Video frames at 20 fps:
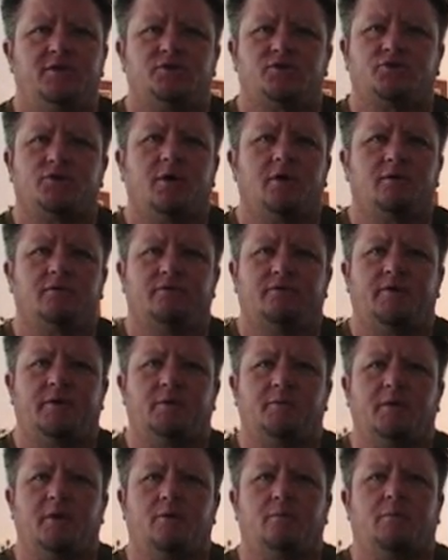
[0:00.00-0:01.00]
strong
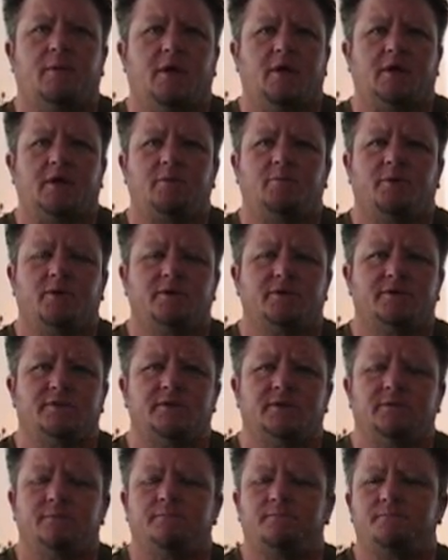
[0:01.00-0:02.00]
female body
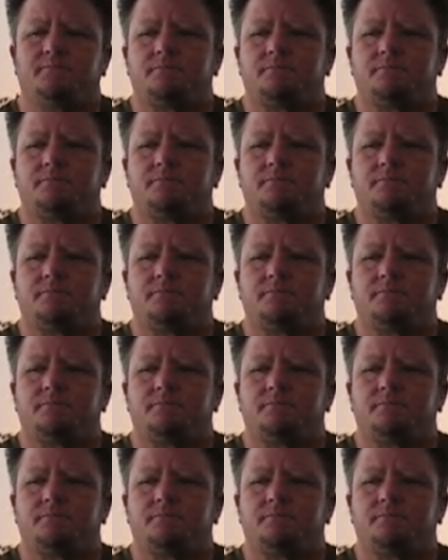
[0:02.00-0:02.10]
person.